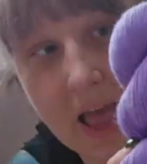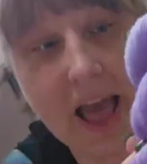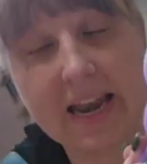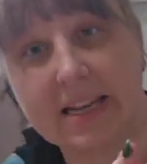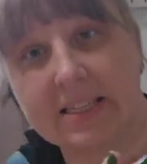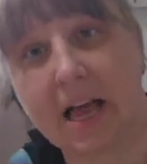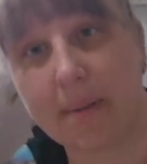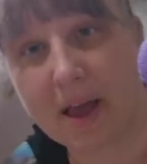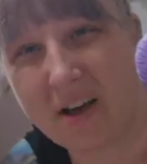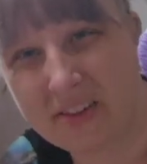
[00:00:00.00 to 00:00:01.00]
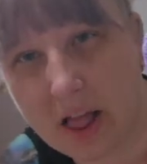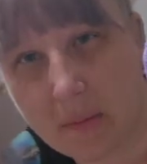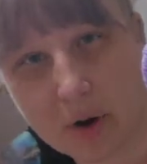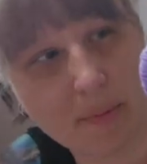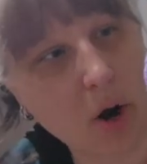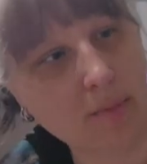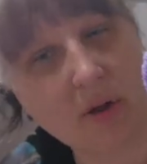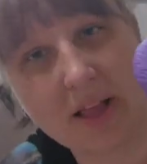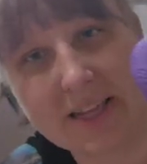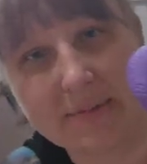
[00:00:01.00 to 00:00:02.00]
And it's coming off a lot more
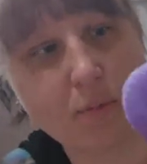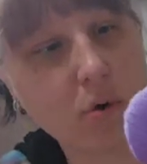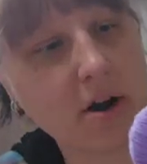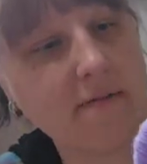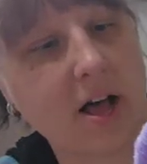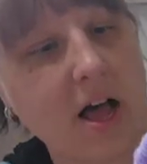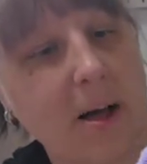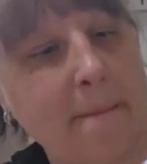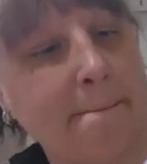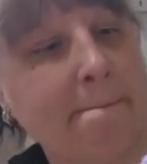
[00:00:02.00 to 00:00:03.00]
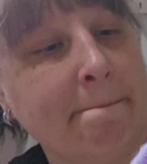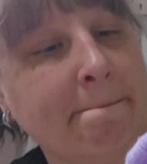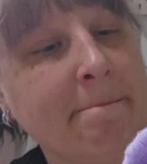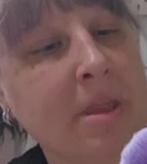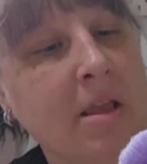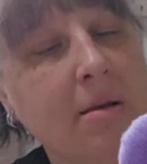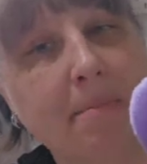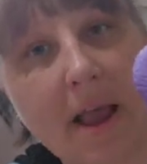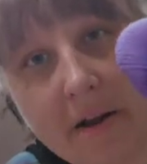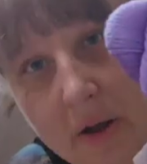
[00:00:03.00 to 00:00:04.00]
purple. It's more of a
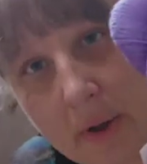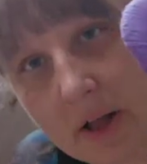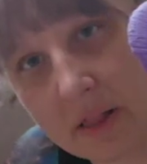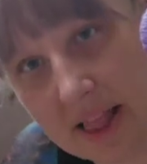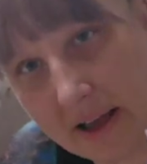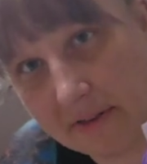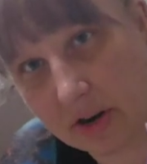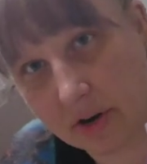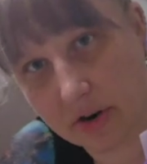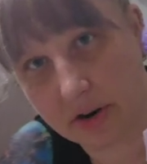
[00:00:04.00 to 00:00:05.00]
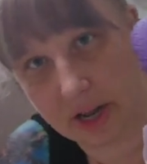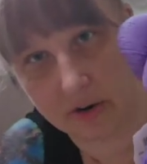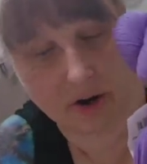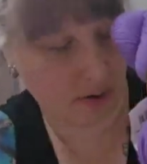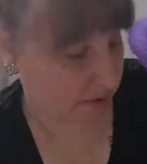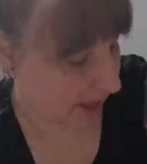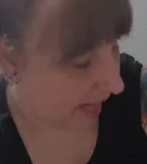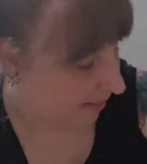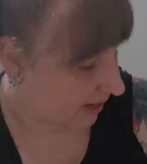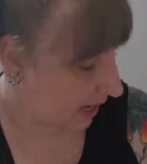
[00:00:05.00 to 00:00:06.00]
periwinkle lavender in
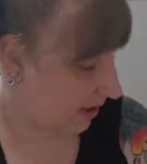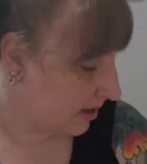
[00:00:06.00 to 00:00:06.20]
reality.